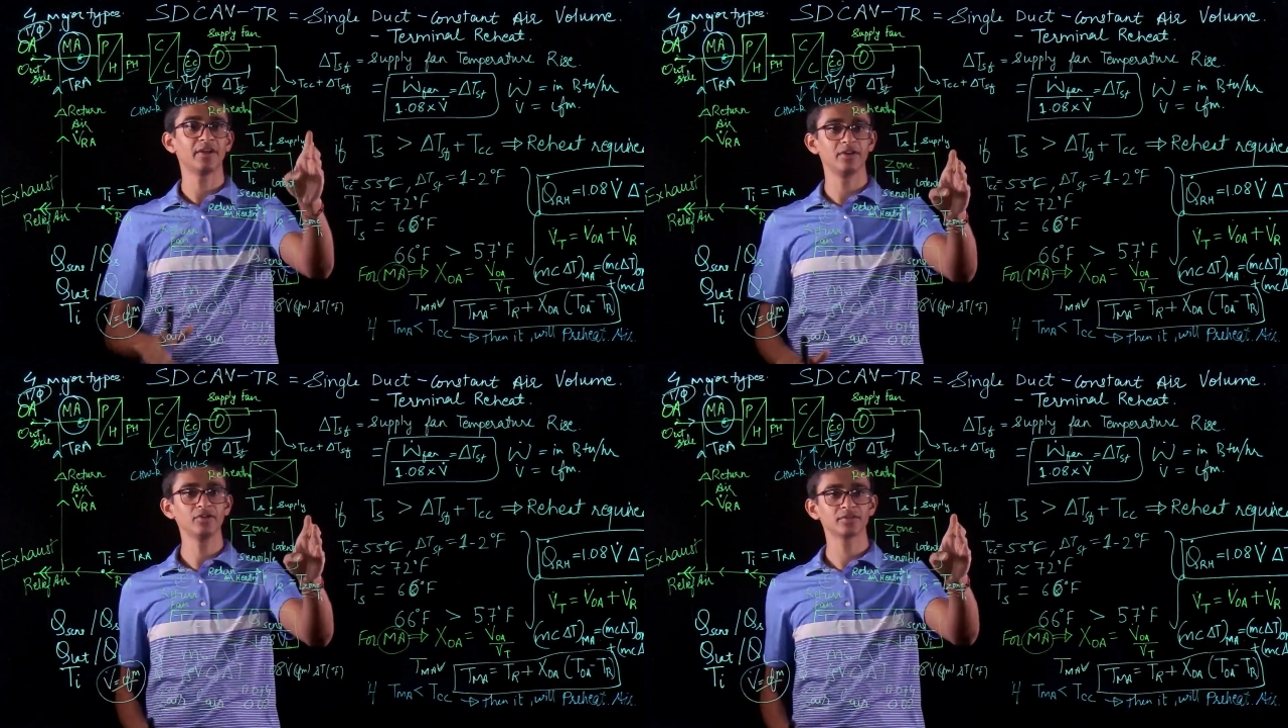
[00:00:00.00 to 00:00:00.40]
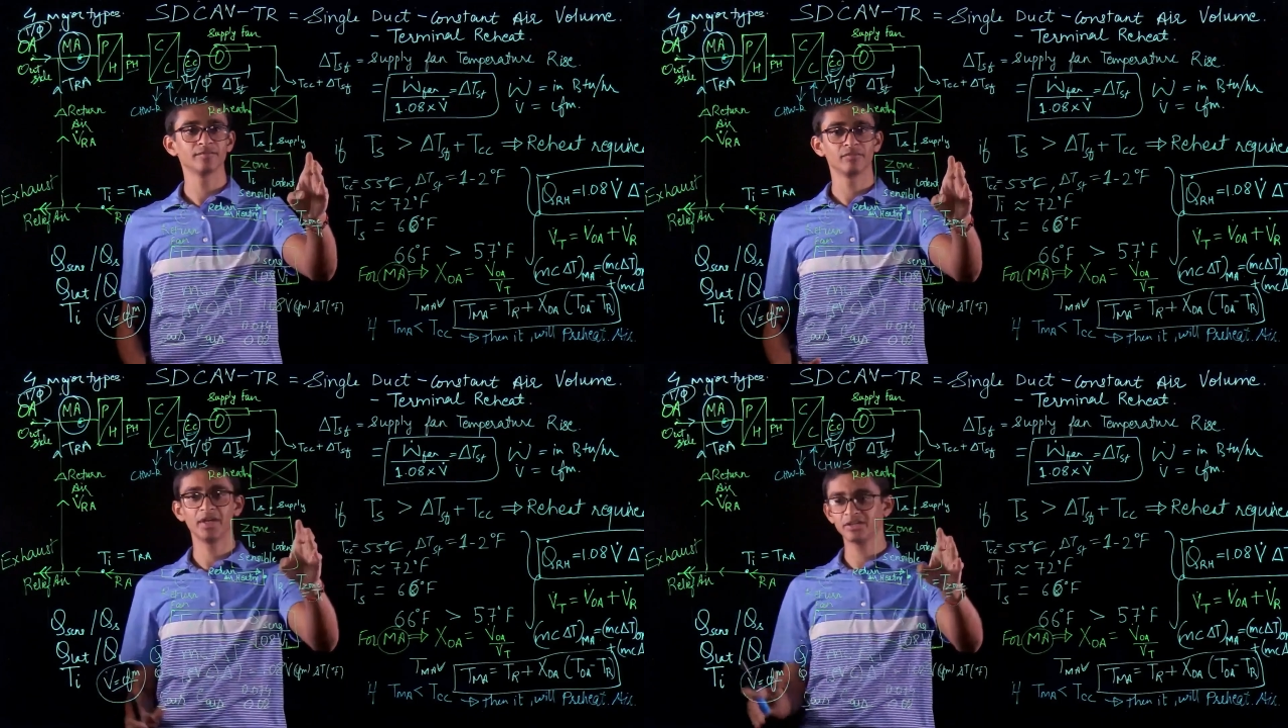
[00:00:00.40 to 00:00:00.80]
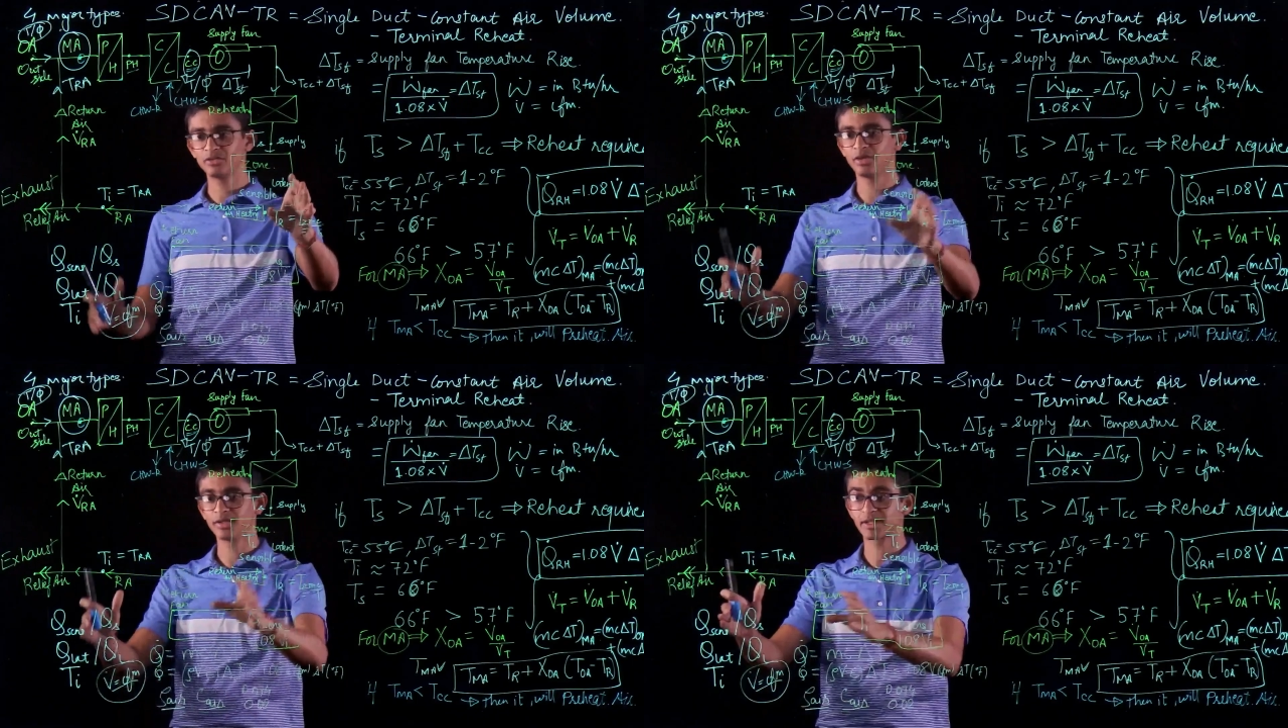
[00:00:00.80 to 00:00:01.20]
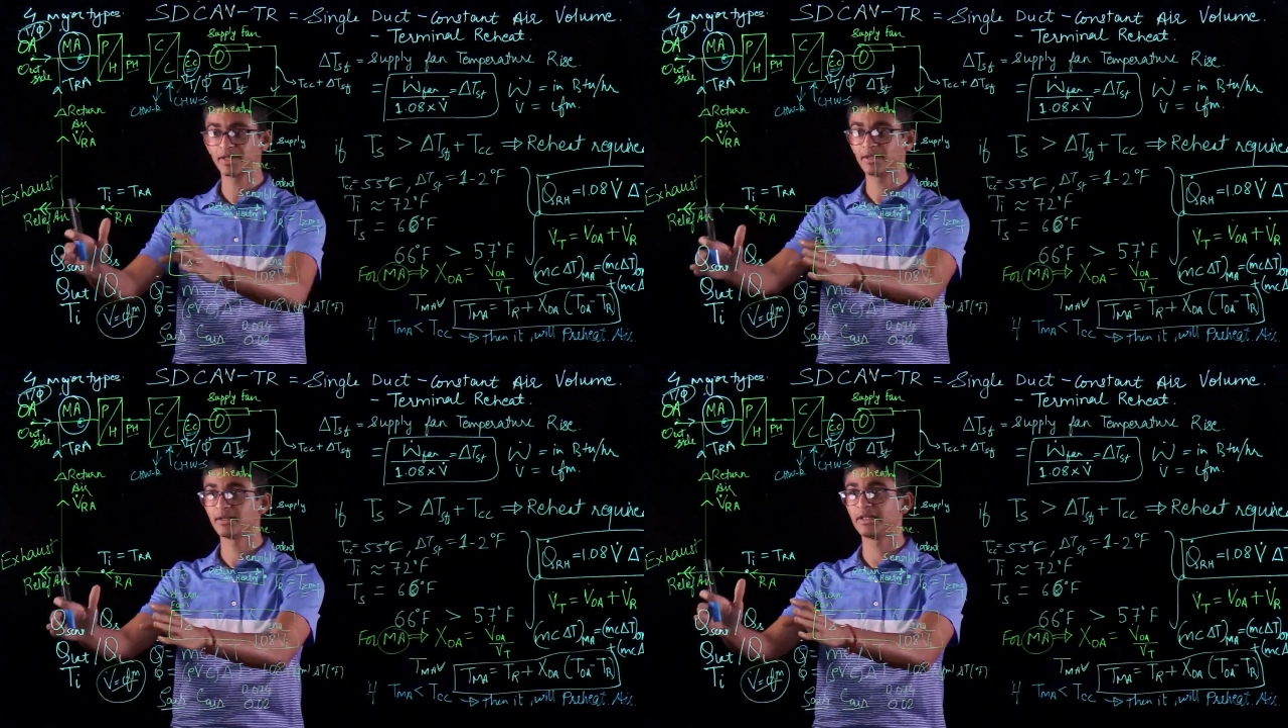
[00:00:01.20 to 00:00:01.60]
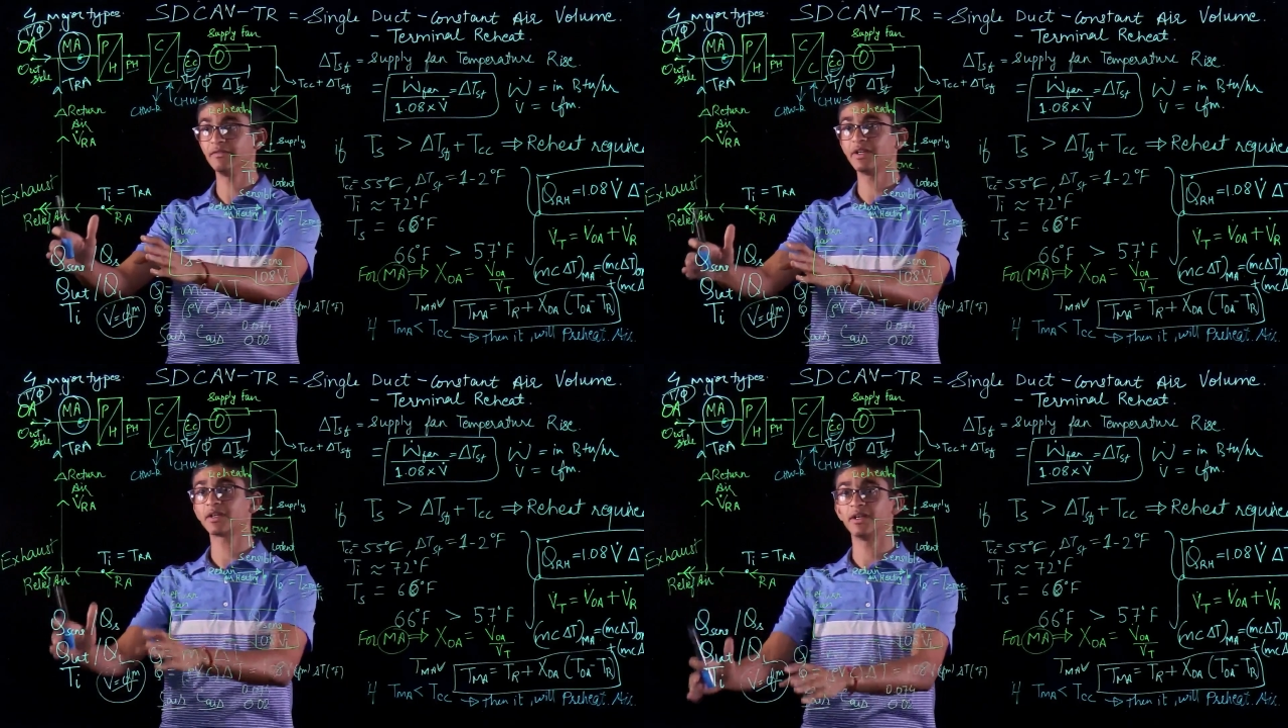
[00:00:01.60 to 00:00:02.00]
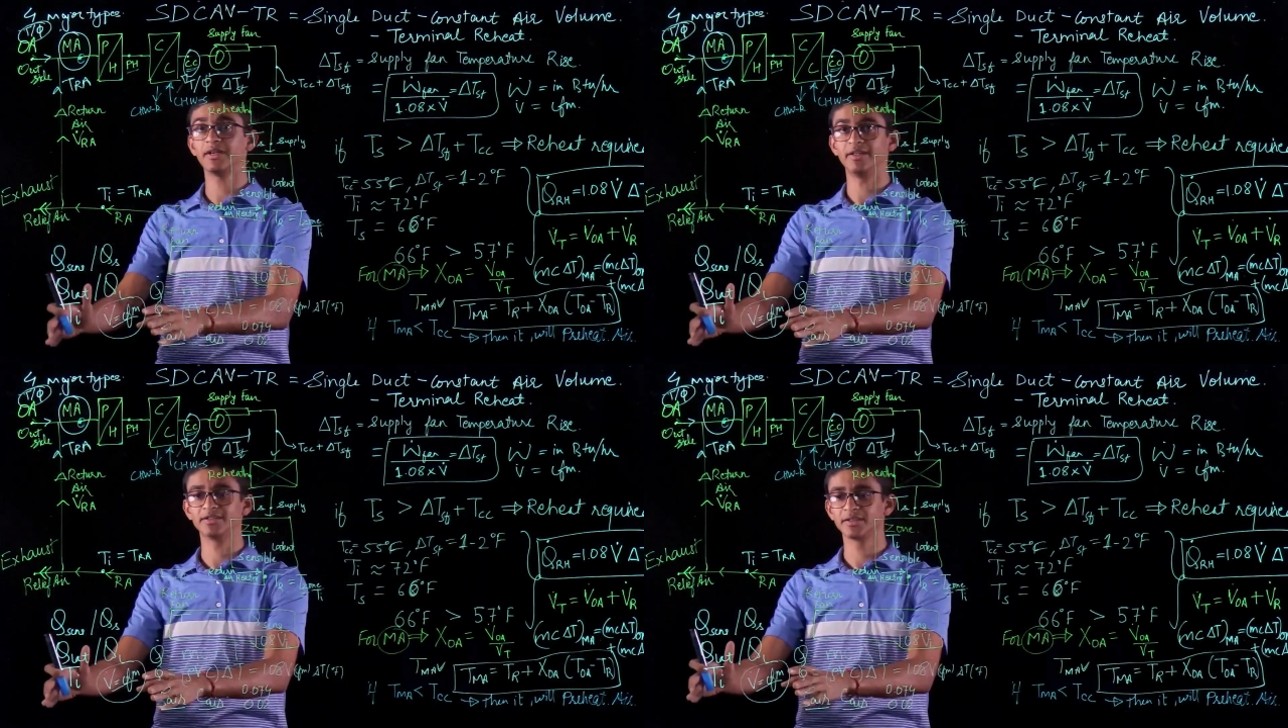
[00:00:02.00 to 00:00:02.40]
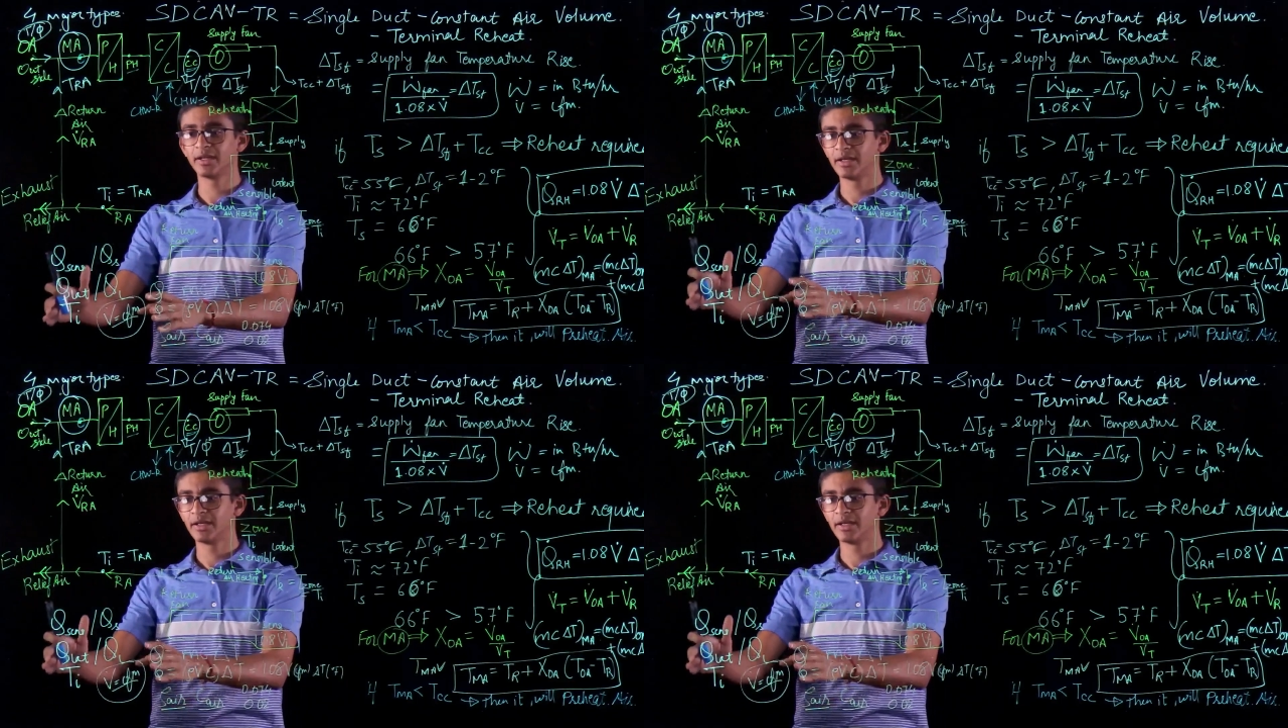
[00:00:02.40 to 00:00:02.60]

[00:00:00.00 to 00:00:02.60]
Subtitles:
values based on the given contents.